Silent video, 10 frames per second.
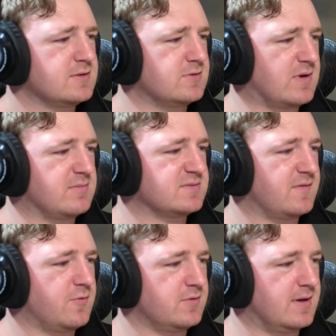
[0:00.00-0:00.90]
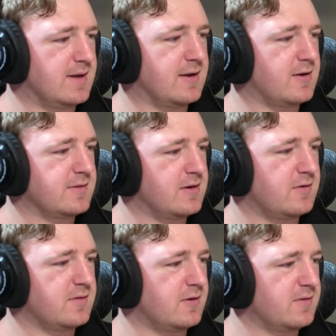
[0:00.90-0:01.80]
So Raptors by fourteen. I got that
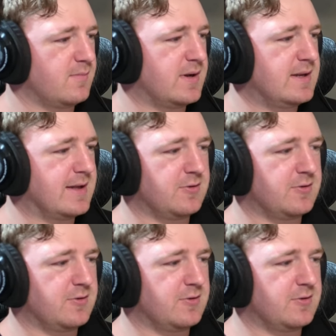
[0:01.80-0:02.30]
on the on the money.